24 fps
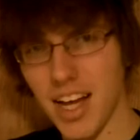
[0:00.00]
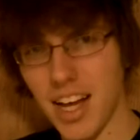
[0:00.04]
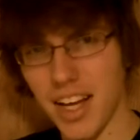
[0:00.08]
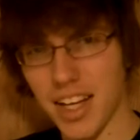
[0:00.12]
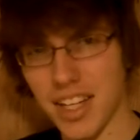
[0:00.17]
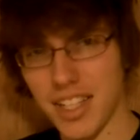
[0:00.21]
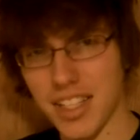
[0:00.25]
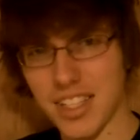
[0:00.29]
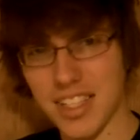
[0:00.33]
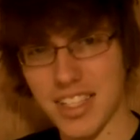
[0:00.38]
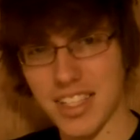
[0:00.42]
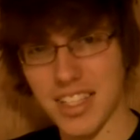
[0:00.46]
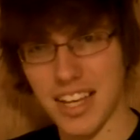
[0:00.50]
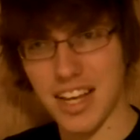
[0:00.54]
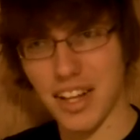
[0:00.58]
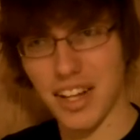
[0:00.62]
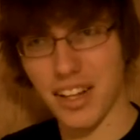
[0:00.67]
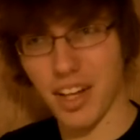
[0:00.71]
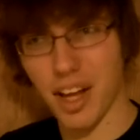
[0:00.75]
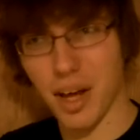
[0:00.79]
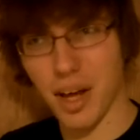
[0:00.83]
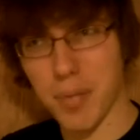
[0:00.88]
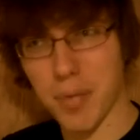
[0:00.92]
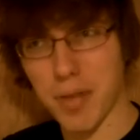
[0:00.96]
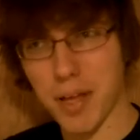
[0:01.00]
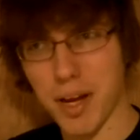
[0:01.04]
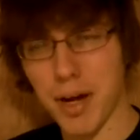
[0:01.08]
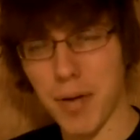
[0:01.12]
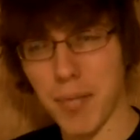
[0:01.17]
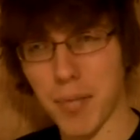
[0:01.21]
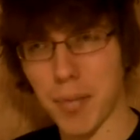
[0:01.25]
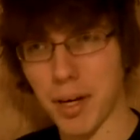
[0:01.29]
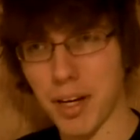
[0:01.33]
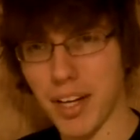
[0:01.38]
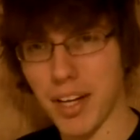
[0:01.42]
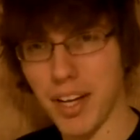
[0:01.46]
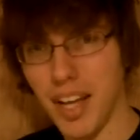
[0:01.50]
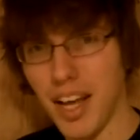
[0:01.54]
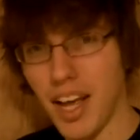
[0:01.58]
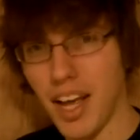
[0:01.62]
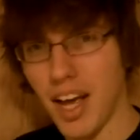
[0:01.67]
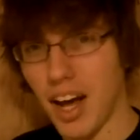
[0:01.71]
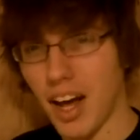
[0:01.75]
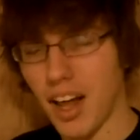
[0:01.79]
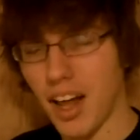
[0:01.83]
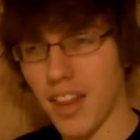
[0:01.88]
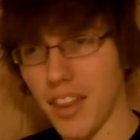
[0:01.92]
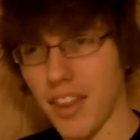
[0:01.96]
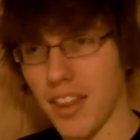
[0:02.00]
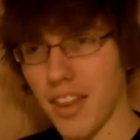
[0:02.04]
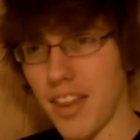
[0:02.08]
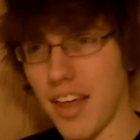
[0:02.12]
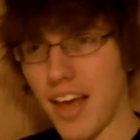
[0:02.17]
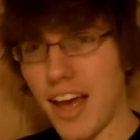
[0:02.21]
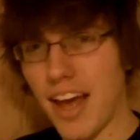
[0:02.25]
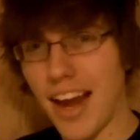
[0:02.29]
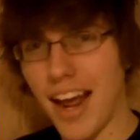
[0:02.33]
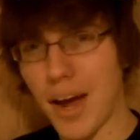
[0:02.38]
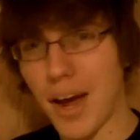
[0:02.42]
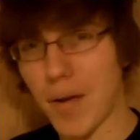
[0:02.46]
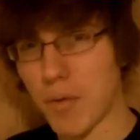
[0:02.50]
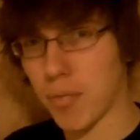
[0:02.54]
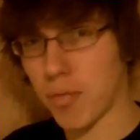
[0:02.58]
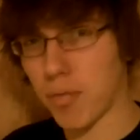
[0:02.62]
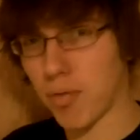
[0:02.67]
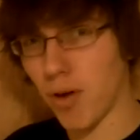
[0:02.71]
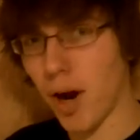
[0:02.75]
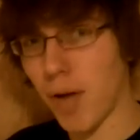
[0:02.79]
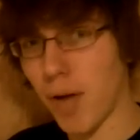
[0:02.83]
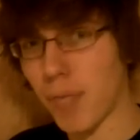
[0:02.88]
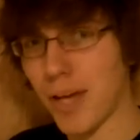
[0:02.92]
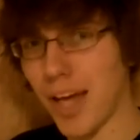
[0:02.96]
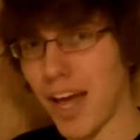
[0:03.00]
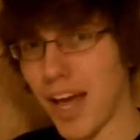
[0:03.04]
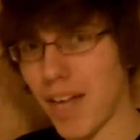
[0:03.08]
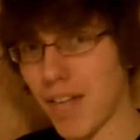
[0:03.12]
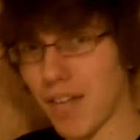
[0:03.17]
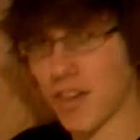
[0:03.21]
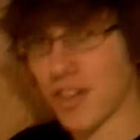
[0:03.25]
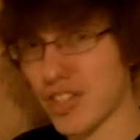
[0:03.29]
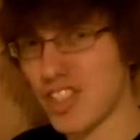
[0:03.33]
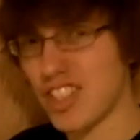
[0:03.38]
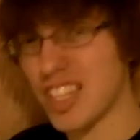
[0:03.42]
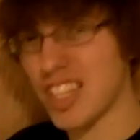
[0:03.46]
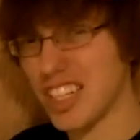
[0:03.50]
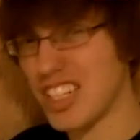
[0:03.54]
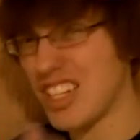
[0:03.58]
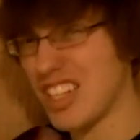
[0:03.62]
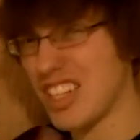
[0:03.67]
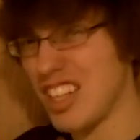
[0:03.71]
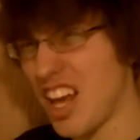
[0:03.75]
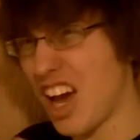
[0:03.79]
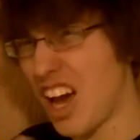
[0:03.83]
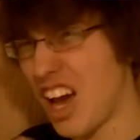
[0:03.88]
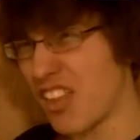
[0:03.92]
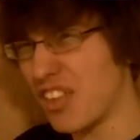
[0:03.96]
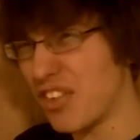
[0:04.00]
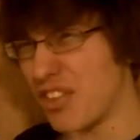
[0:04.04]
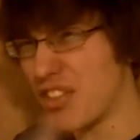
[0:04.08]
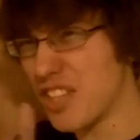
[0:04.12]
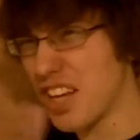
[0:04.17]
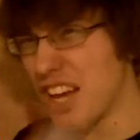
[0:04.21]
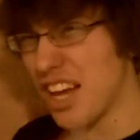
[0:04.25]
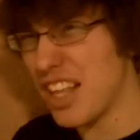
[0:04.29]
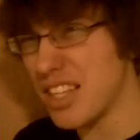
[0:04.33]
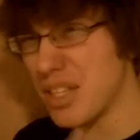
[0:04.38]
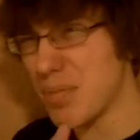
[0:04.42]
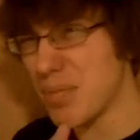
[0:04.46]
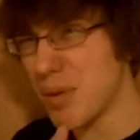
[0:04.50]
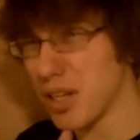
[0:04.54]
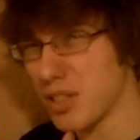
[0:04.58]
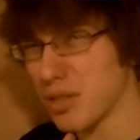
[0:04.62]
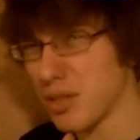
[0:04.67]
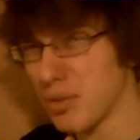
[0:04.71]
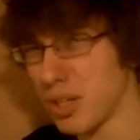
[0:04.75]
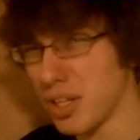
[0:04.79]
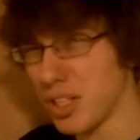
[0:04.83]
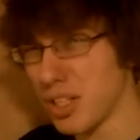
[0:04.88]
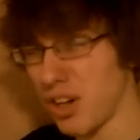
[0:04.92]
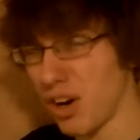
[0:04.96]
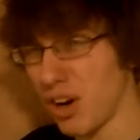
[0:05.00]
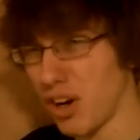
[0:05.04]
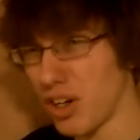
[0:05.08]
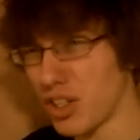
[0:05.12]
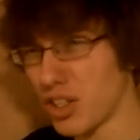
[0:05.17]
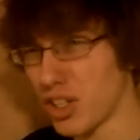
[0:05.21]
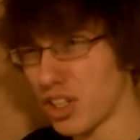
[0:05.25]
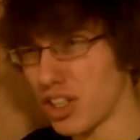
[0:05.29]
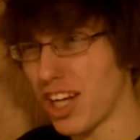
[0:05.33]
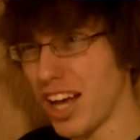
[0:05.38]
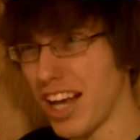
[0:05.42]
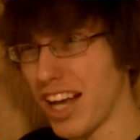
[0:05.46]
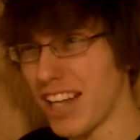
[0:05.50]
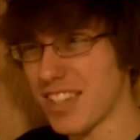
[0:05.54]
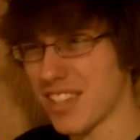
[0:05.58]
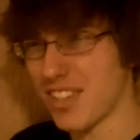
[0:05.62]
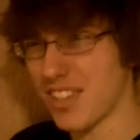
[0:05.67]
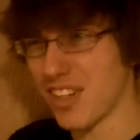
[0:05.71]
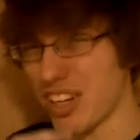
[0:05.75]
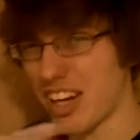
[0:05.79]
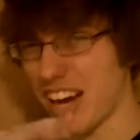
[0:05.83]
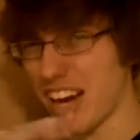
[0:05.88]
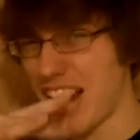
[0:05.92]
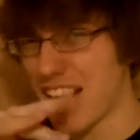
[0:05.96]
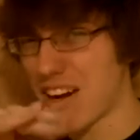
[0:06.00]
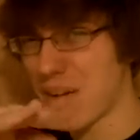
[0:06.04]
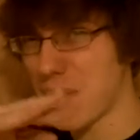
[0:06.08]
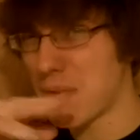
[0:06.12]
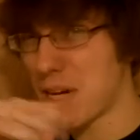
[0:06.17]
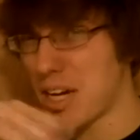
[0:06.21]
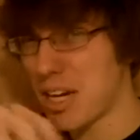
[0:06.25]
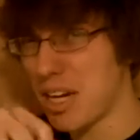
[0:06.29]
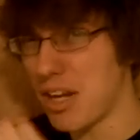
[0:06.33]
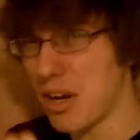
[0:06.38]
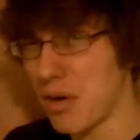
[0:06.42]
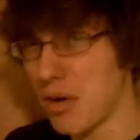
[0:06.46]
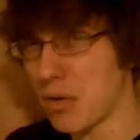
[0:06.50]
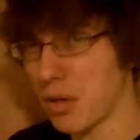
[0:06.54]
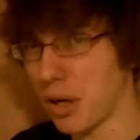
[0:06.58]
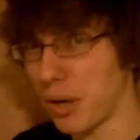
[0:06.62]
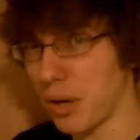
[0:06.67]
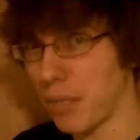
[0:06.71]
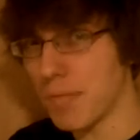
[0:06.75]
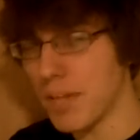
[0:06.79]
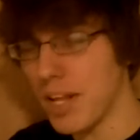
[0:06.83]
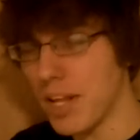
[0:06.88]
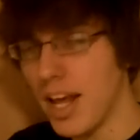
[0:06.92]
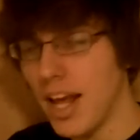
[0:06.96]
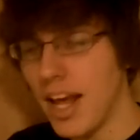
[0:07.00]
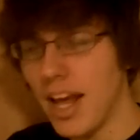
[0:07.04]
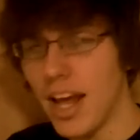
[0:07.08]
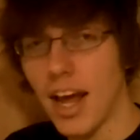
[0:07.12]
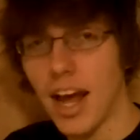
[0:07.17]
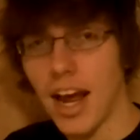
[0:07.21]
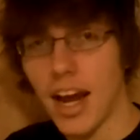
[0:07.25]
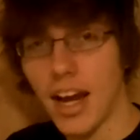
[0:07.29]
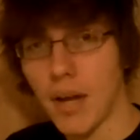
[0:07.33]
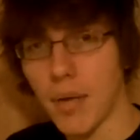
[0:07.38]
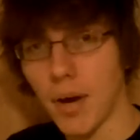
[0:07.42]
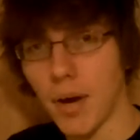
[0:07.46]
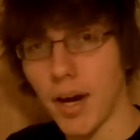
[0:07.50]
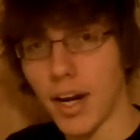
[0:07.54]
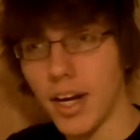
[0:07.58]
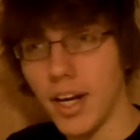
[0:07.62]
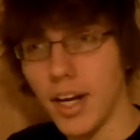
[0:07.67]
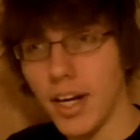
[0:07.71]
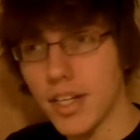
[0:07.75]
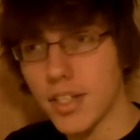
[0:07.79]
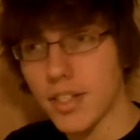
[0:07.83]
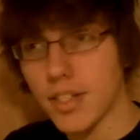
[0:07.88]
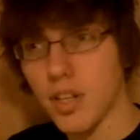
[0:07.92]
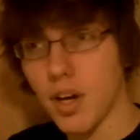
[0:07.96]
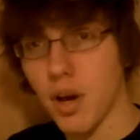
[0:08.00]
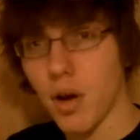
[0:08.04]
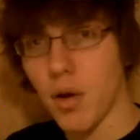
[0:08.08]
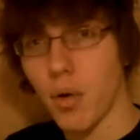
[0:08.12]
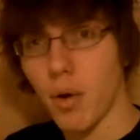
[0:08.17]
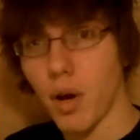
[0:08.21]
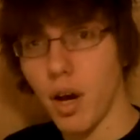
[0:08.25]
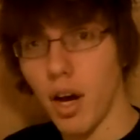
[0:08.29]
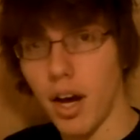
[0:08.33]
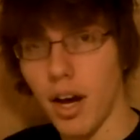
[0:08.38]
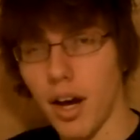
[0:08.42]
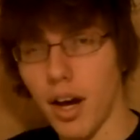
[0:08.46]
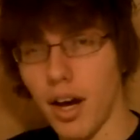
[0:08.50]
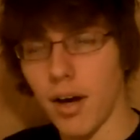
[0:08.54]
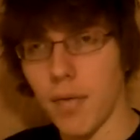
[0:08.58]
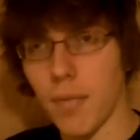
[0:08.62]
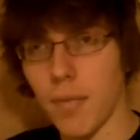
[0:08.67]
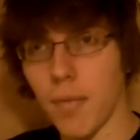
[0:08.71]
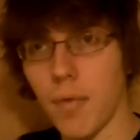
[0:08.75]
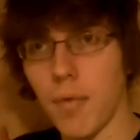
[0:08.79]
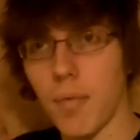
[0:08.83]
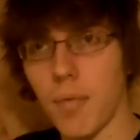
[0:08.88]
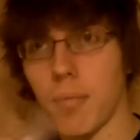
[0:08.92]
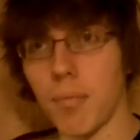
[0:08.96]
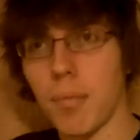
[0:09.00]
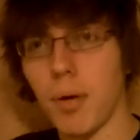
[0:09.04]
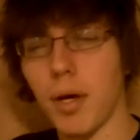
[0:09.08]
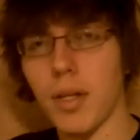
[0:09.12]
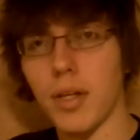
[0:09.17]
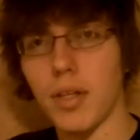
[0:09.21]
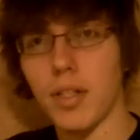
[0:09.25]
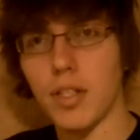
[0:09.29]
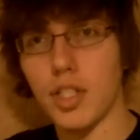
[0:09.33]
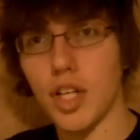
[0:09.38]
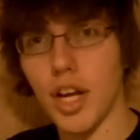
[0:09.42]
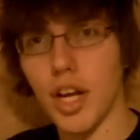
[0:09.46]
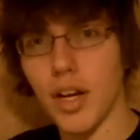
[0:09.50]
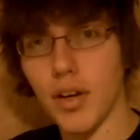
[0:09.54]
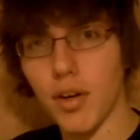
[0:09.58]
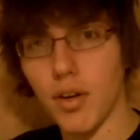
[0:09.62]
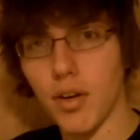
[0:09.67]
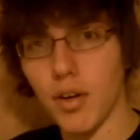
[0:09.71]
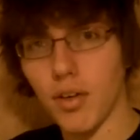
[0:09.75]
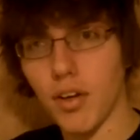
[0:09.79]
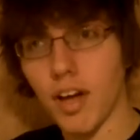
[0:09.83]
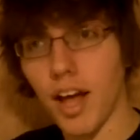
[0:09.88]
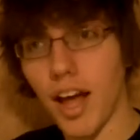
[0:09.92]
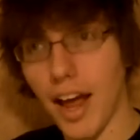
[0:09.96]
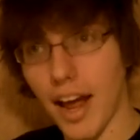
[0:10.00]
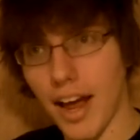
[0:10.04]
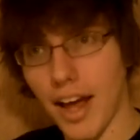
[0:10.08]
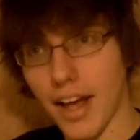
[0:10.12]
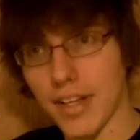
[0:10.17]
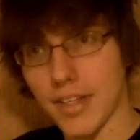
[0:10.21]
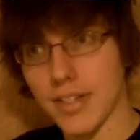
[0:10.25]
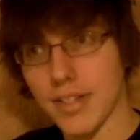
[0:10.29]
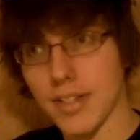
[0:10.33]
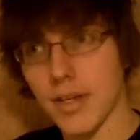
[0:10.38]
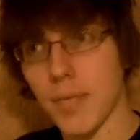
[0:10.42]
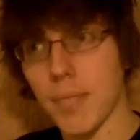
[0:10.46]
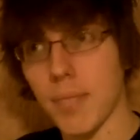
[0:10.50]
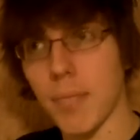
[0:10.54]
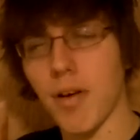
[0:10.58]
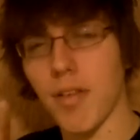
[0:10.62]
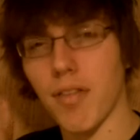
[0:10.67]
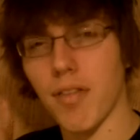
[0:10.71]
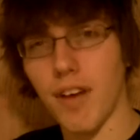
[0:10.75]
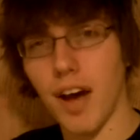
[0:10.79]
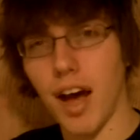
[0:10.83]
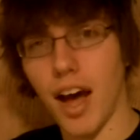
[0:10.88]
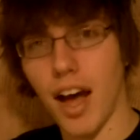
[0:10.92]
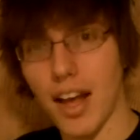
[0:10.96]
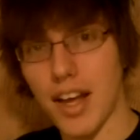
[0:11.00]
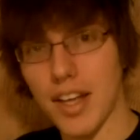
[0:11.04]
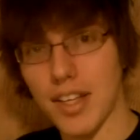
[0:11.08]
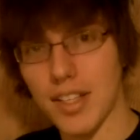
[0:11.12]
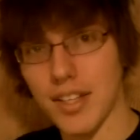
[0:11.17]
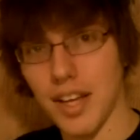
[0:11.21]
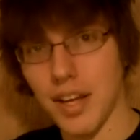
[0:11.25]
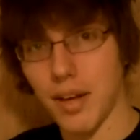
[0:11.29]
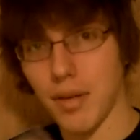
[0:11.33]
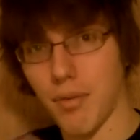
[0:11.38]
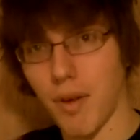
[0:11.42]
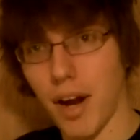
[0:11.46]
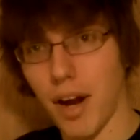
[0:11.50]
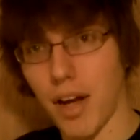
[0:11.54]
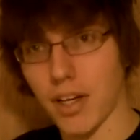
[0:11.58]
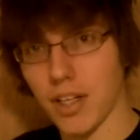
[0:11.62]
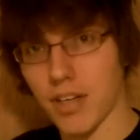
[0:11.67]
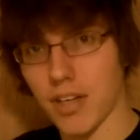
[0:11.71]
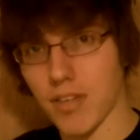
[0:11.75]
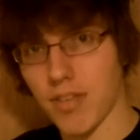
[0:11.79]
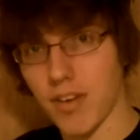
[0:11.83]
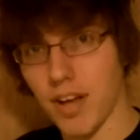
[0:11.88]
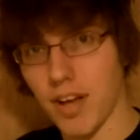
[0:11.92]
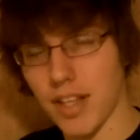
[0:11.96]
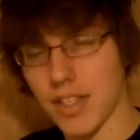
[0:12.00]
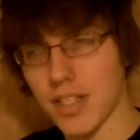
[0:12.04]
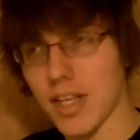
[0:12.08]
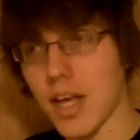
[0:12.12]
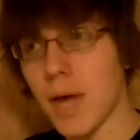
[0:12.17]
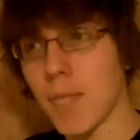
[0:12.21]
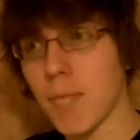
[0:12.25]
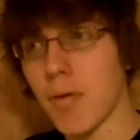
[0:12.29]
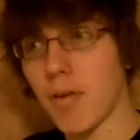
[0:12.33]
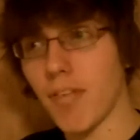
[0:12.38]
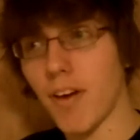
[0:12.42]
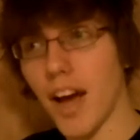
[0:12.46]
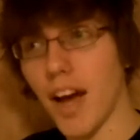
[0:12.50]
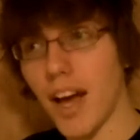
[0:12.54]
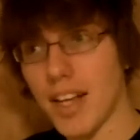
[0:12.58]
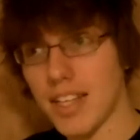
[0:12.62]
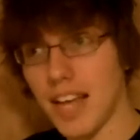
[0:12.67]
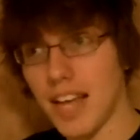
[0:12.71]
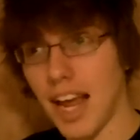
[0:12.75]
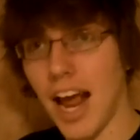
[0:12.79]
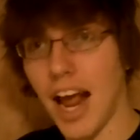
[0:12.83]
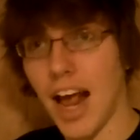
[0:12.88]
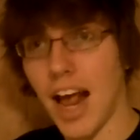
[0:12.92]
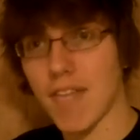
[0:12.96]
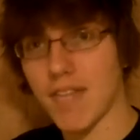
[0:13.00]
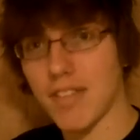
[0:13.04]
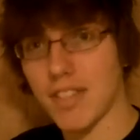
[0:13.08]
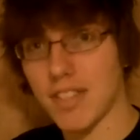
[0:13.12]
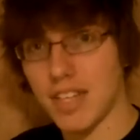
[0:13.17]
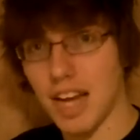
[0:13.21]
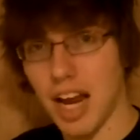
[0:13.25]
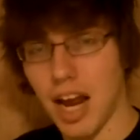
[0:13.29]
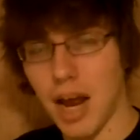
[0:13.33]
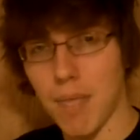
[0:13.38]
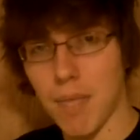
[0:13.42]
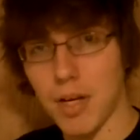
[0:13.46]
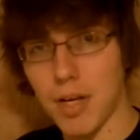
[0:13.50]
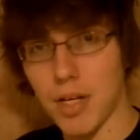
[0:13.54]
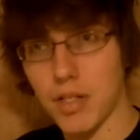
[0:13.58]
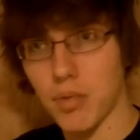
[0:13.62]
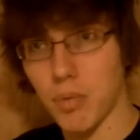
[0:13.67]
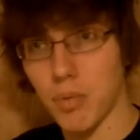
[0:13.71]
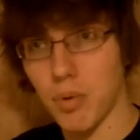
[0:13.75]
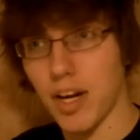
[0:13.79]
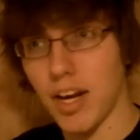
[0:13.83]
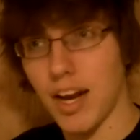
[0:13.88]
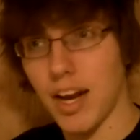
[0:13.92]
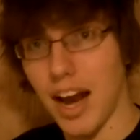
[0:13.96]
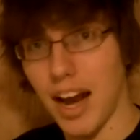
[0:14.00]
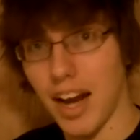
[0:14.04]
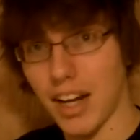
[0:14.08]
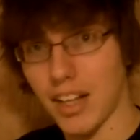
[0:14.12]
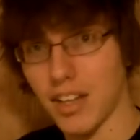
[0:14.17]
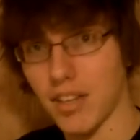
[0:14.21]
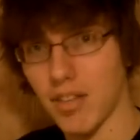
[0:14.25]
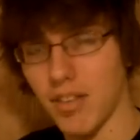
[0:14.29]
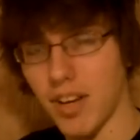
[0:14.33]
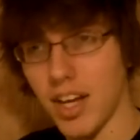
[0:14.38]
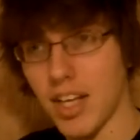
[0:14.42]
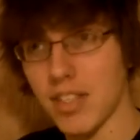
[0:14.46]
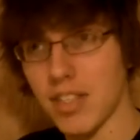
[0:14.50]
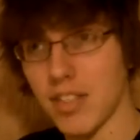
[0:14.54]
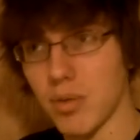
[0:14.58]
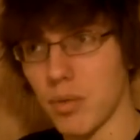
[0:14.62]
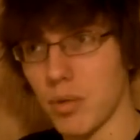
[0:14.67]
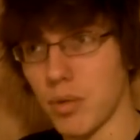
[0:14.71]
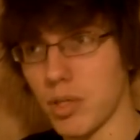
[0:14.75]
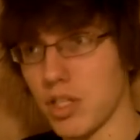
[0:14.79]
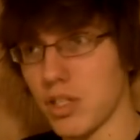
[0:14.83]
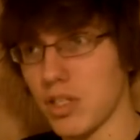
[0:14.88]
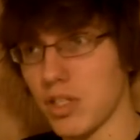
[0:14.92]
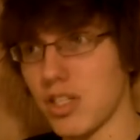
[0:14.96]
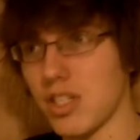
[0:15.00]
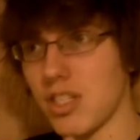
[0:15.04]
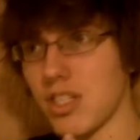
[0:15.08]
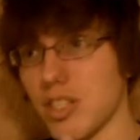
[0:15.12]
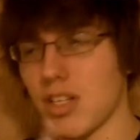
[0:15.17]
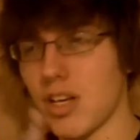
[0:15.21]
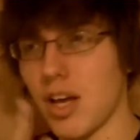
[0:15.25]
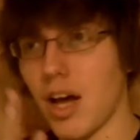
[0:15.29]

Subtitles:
skill up there, but other than that, I would probably have her stick to the other side of the spectrum, because Archer classes are kind of mediocre. Anyway, so, but General has Pavise and Rally Defense. Pavise halves damage when it activates, which is